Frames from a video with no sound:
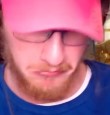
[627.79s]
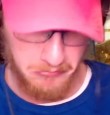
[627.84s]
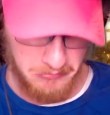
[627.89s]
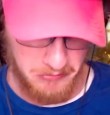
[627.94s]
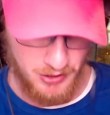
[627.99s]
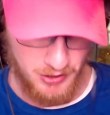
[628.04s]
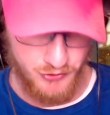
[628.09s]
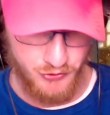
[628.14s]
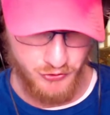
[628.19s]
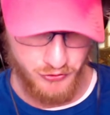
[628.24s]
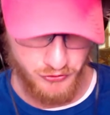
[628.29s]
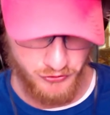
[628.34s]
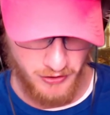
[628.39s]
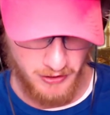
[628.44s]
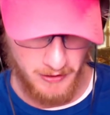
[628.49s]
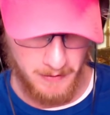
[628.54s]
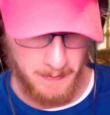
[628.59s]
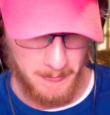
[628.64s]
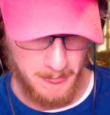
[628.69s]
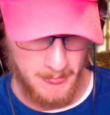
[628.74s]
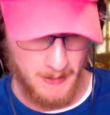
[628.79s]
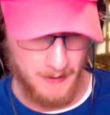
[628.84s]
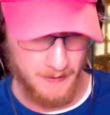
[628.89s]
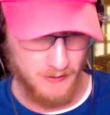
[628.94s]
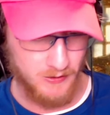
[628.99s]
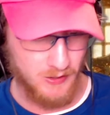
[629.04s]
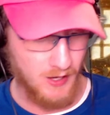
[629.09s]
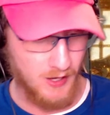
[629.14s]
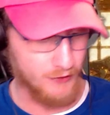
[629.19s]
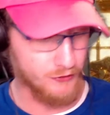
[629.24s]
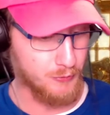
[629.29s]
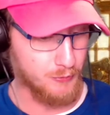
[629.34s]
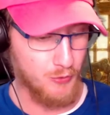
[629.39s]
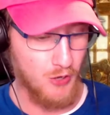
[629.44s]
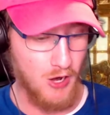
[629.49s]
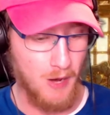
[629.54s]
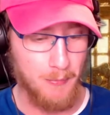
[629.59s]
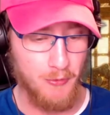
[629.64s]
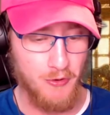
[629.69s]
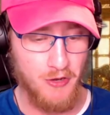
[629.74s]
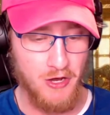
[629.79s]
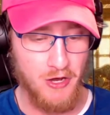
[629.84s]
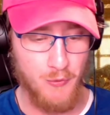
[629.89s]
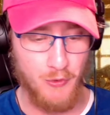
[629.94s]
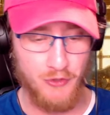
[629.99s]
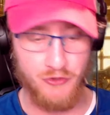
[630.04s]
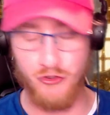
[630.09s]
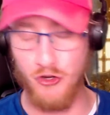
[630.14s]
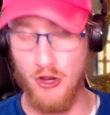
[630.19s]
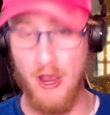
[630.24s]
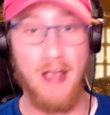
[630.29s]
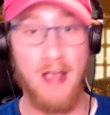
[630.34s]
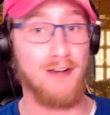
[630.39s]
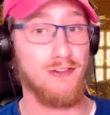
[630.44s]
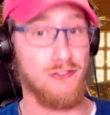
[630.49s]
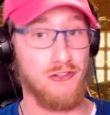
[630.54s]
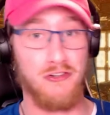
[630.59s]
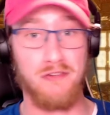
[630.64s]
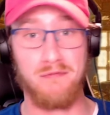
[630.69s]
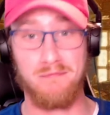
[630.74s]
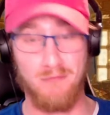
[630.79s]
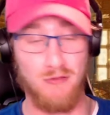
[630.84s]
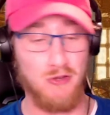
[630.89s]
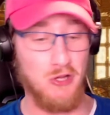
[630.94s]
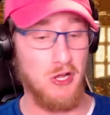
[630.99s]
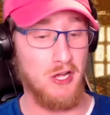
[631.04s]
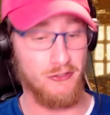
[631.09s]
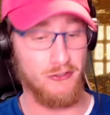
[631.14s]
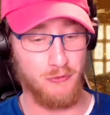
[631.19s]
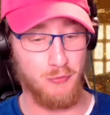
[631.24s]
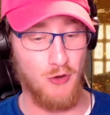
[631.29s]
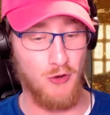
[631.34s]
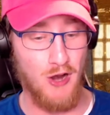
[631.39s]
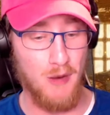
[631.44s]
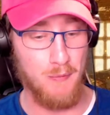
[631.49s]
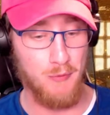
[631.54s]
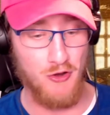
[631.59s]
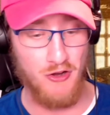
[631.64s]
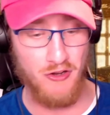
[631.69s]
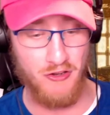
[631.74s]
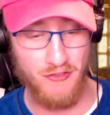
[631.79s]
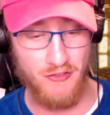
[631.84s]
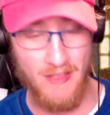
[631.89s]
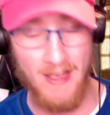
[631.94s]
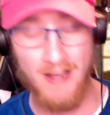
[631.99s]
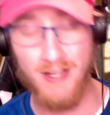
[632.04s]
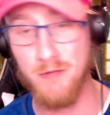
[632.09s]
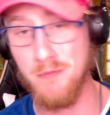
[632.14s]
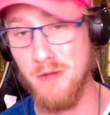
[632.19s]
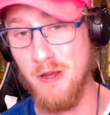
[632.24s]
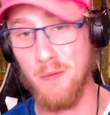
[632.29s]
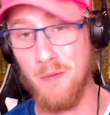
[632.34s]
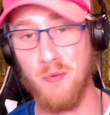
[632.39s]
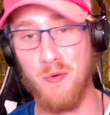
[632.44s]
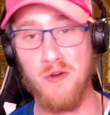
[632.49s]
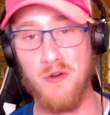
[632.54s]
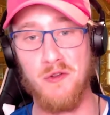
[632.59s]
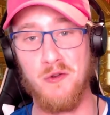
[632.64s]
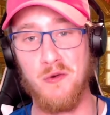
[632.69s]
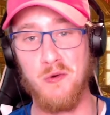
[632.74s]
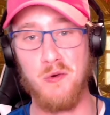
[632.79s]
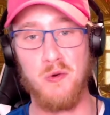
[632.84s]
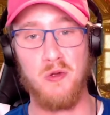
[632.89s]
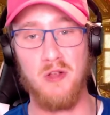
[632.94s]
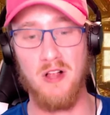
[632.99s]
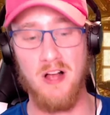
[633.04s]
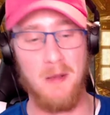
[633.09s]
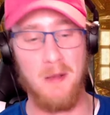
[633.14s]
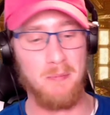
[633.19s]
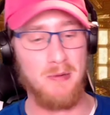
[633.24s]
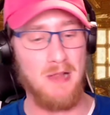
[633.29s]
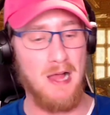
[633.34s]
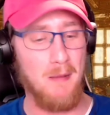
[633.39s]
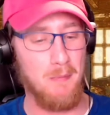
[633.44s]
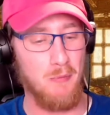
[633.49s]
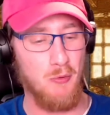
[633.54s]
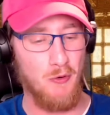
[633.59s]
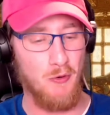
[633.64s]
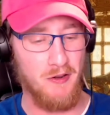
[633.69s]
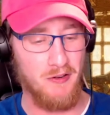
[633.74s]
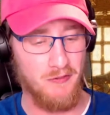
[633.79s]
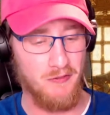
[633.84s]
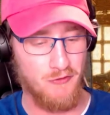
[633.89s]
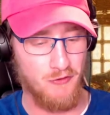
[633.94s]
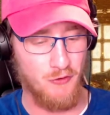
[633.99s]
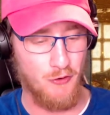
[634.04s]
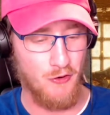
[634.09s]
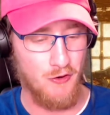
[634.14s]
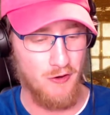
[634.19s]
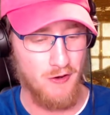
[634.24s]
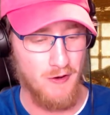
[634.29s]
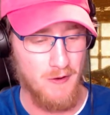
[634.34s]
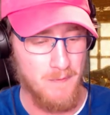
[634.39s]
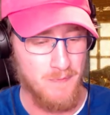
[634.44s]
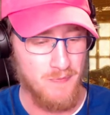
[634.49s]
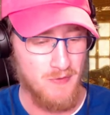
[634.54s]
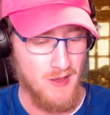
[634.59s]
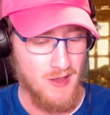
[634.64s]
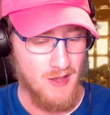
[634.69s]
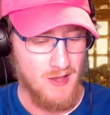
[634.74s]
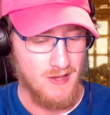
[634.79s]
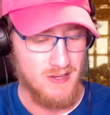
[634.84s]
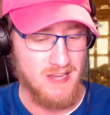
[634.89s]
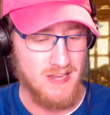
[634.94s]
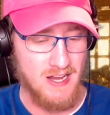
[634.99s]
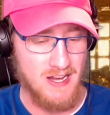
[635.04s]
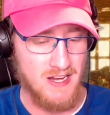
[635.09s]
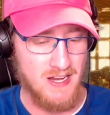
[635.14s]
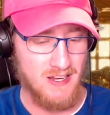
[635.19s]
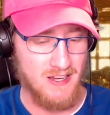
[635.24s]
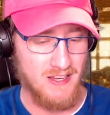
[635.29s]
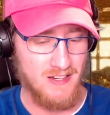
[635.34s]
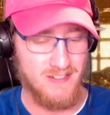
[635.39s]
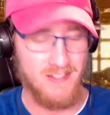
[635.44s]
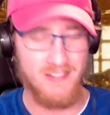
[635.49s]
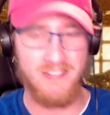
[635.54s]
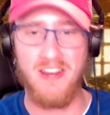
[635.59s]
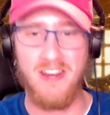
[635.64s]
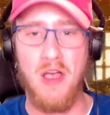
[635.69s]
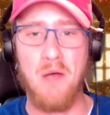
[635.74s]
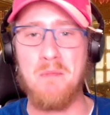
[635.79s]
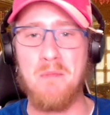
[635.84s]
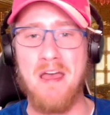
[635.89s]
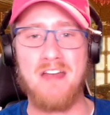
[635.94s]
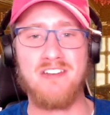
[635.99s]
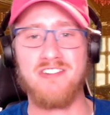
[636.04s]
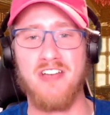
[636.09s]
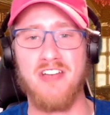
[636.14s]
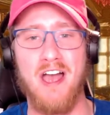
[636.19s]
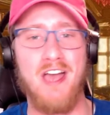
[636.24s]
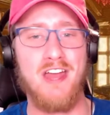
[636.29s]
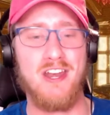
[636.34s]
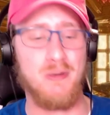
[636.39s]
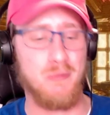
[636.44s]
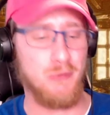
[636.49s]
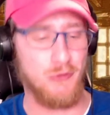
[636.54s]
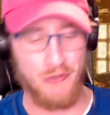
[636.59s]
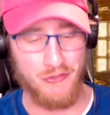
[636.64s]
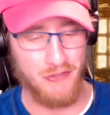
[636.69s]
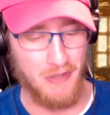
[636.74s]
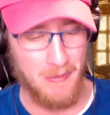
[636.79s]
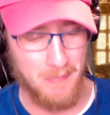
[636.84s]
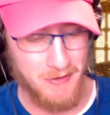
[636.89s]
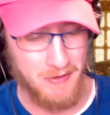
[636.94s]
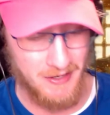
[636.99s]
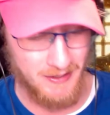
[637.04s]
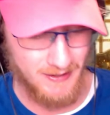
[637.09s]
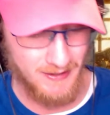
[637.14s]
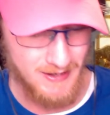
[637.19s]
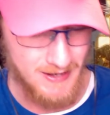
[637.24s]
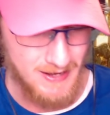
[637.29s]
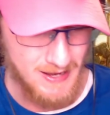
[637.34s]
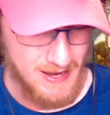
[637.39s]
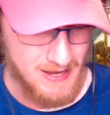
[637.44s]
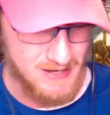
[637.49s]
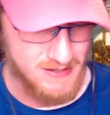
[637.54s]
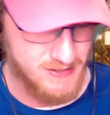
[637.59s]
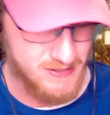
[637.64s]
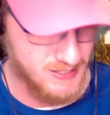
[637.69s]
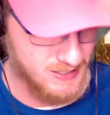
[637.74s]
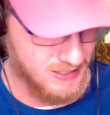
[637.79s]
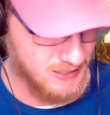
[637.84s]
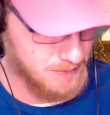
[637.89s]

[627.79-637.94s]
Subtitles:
interesting, lost property, which actually lost property could be a pretty cool plot point for getting discount magic items or something. Ticket